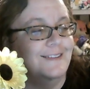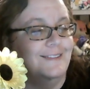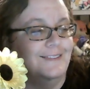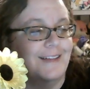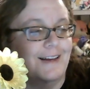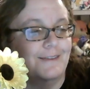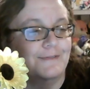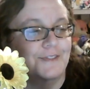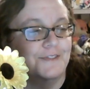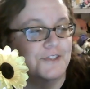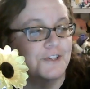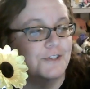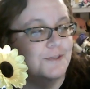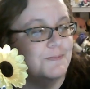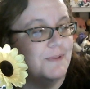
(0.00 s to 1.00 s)
you laughter and
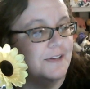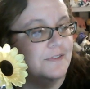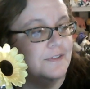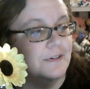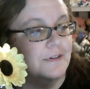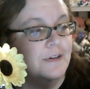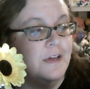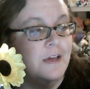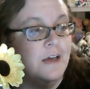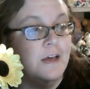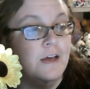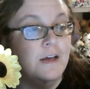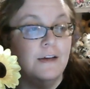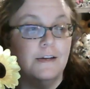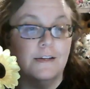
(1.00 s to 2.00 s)
cheers back there.
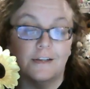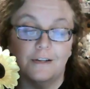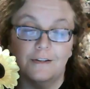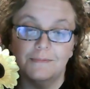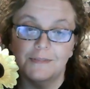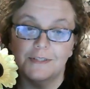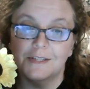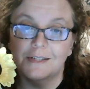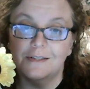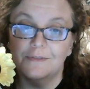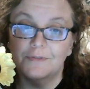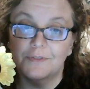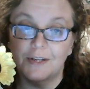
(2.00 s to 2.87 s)
Humans, though,